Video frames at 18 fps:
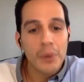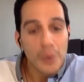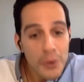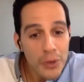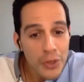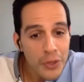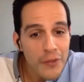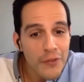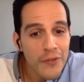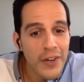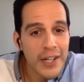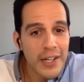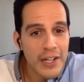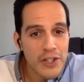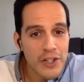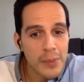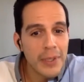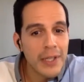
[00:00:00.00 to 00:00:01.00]
both
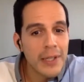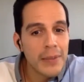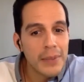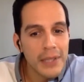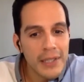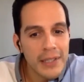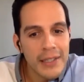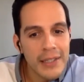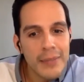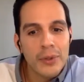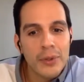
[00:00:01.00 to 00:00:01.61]
financial viability,